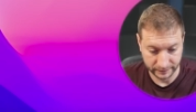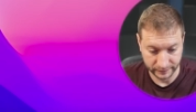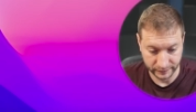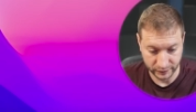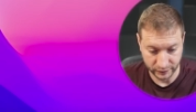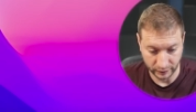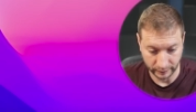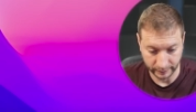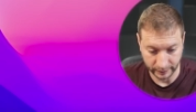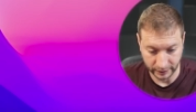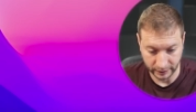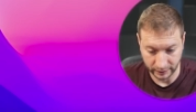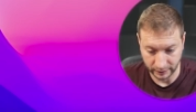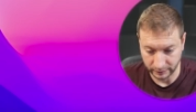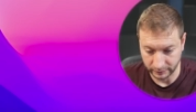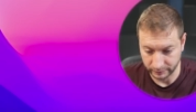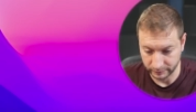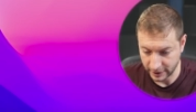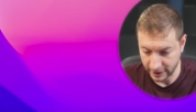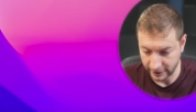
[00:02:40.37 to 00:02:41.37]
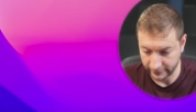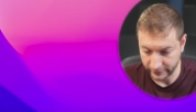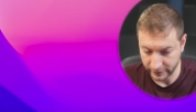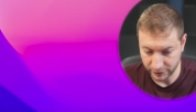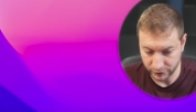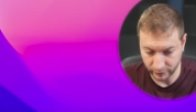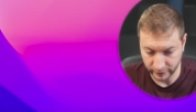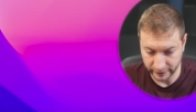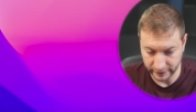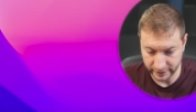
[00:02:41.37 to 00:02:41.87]
So I'm gonna have
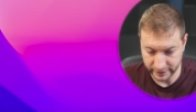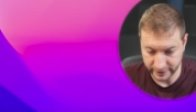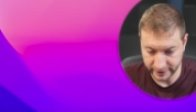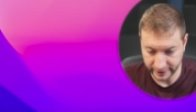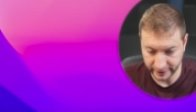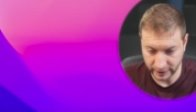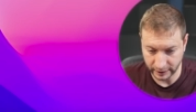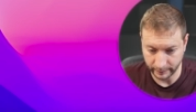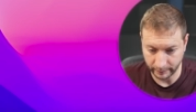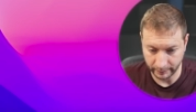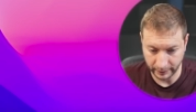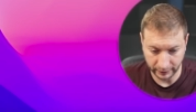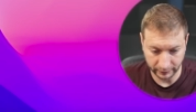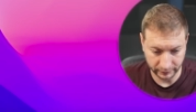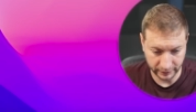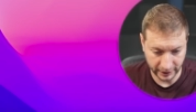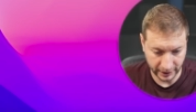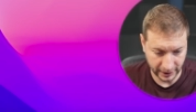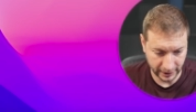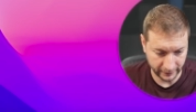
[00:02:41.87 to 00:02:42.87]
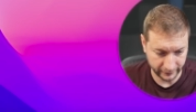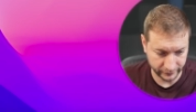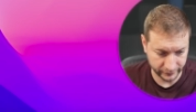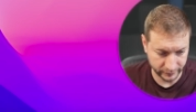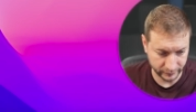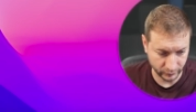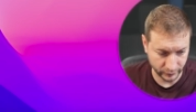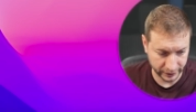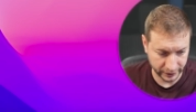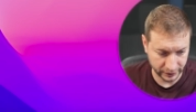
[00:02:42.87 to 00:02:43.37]
each one of these take up about half the
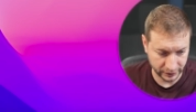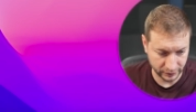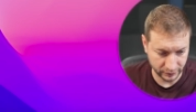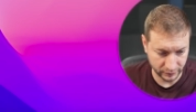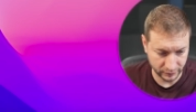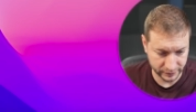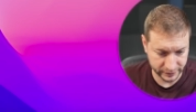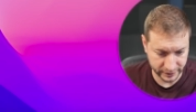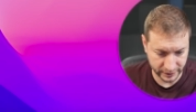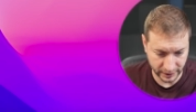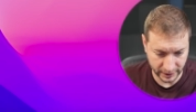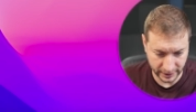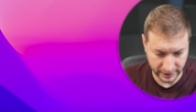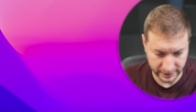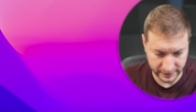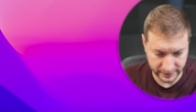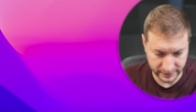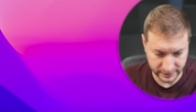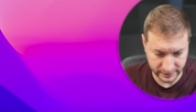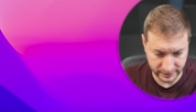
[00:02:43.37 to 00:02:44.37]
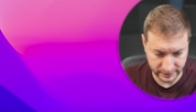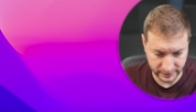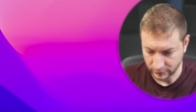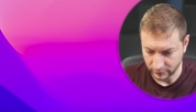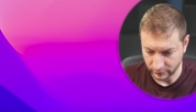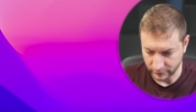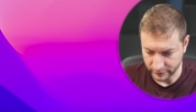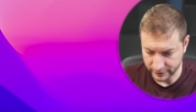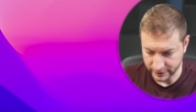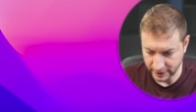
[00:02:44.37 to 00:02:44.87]
window size
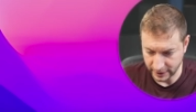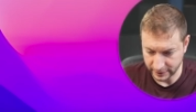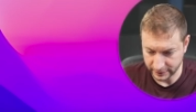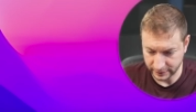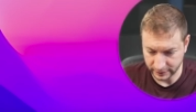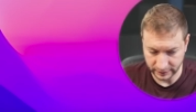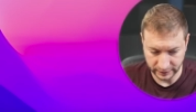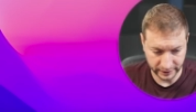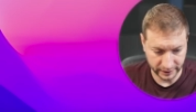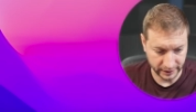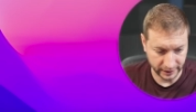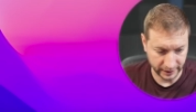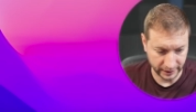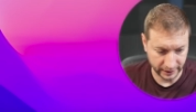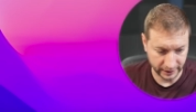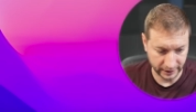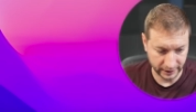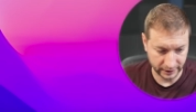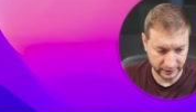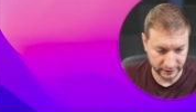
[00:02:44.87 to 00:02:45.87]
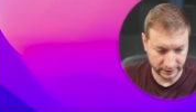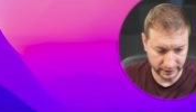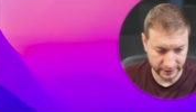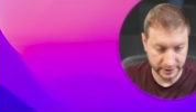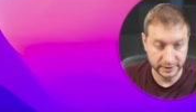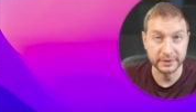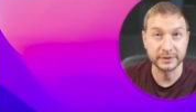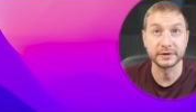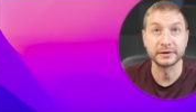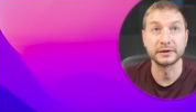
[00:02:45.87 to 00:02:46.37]
horizontally, and
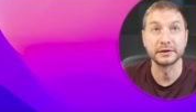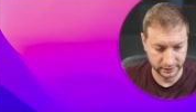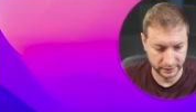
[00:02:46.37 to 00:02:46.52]
let's